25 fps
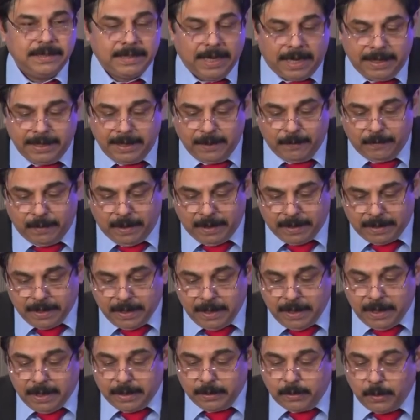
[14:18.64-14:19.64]
start the work.
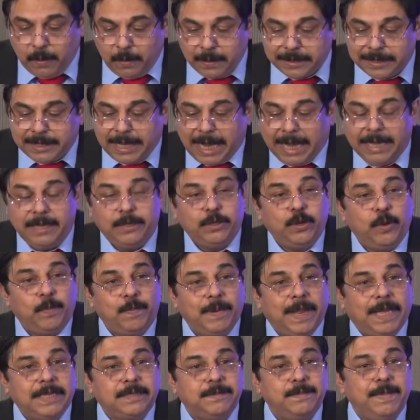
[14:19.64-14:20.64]
So
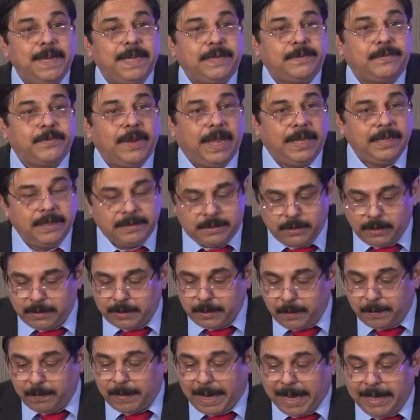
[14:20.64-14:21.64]
cytoplasmic transfer,
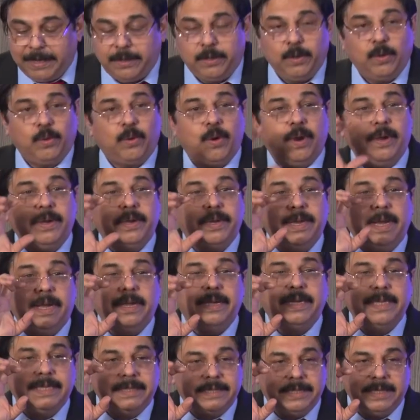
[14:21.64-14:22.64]
so
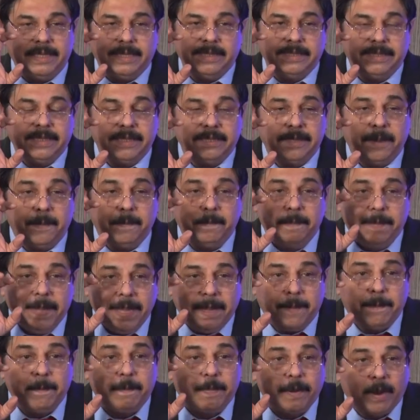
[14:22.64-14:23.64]
mitochondrial disease is a
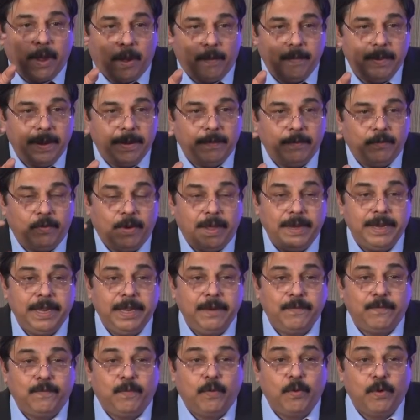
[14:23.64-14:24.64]
big problem. 1
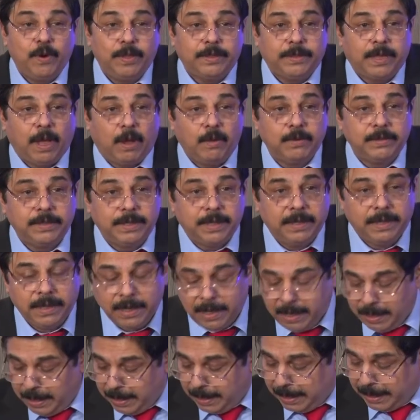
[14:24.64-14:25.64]
in 4,000
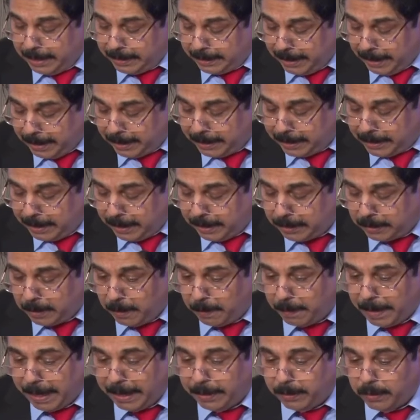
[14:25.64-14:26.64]
is the incidence
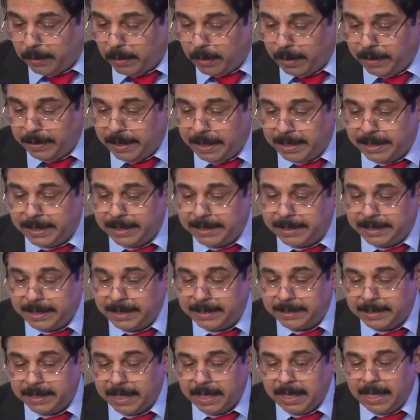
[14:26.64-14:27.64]
of mitochondrial
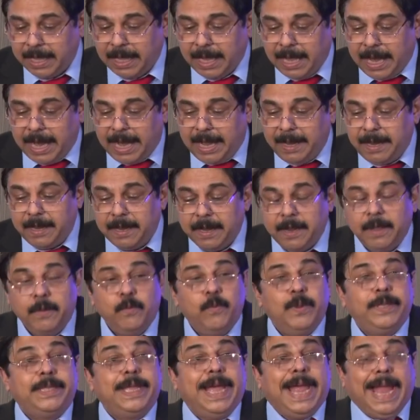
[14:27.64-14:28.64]
disease. And
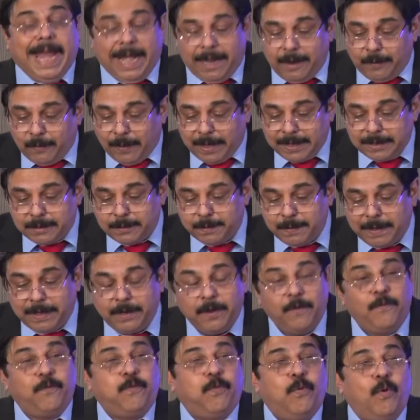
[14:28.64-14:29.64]
with the
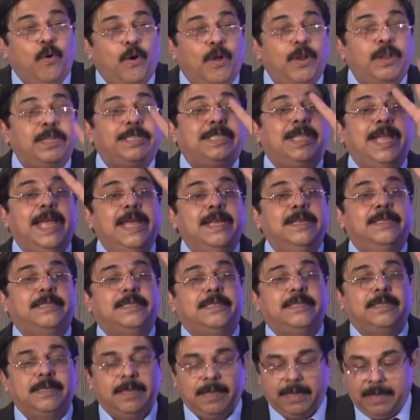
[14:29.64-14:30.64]
advancement of 4
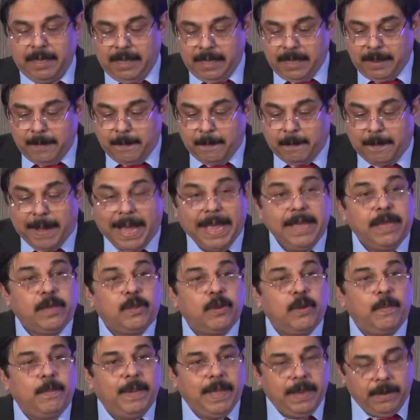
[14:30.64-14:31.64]
things,
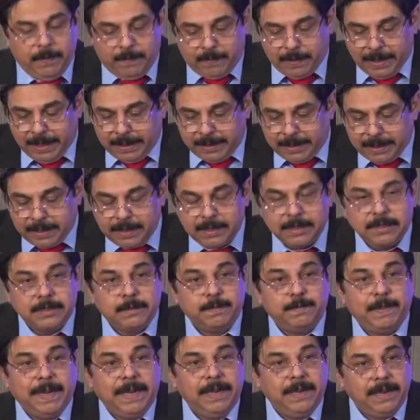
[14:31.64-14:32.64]
micromanipulator,
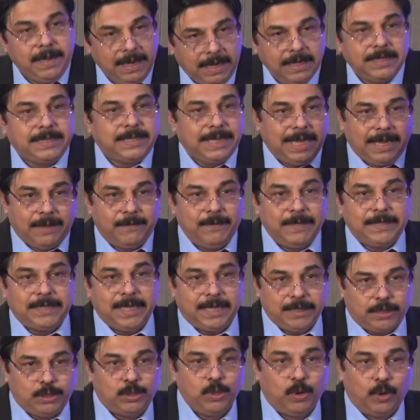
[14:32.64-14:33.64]
spindle check, which
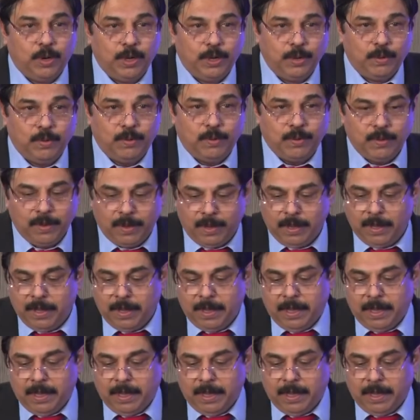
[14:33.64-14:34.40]
I showed you,